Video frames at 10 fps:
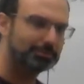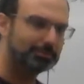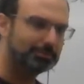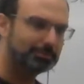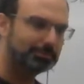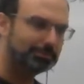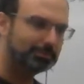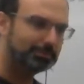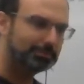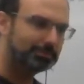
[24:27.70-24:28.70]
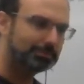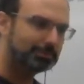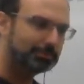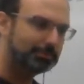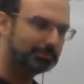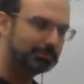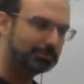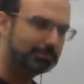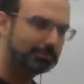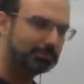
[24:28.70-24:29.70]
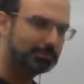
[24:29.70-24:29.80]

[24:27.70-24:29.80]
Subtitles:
Nothing is said.